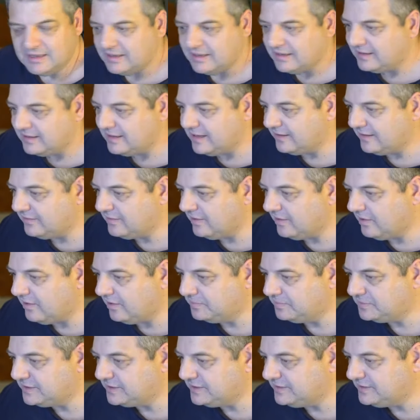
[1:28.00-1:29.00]
Now it's got
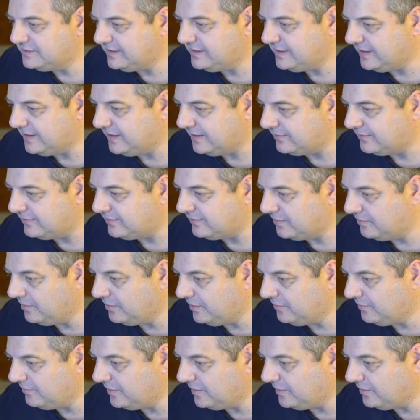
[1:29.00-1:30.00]
options here. So what
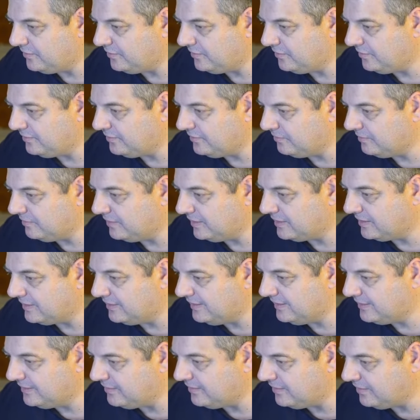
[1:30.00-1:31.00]
you want to do is you want to
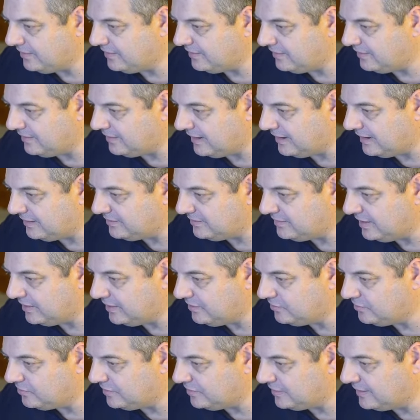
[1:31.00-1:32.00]
click on secondary